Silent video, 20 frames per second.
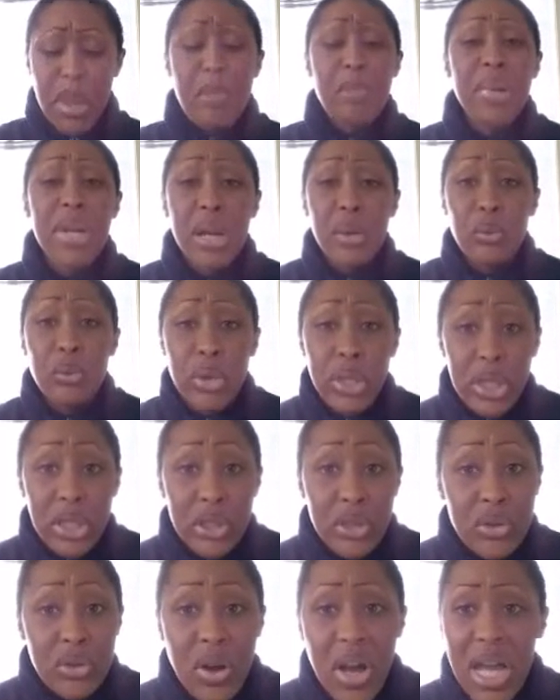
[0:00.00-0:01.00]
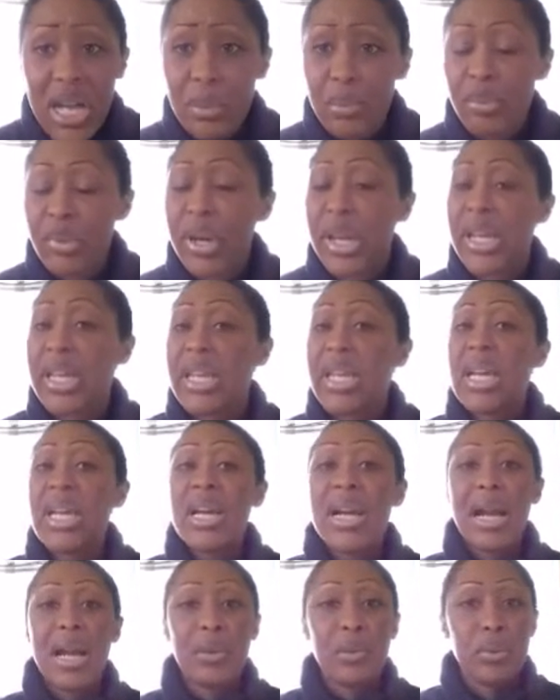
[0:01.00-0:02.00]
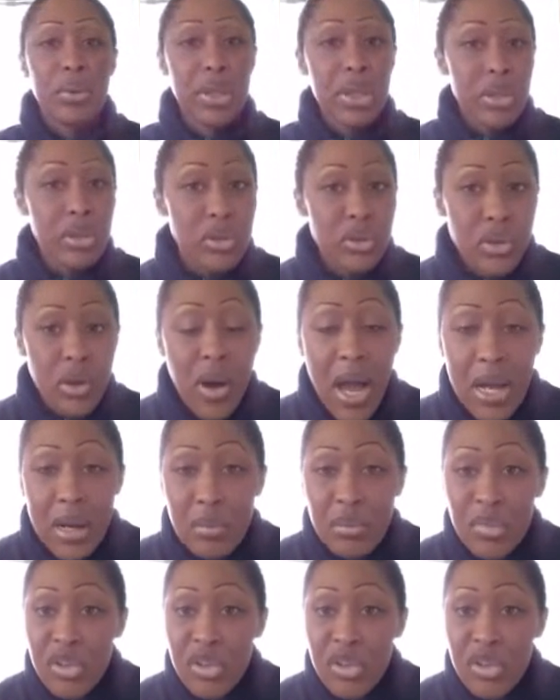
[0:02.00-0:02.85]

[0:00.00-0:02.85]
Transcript: But I really do know how to pray. I really do know how to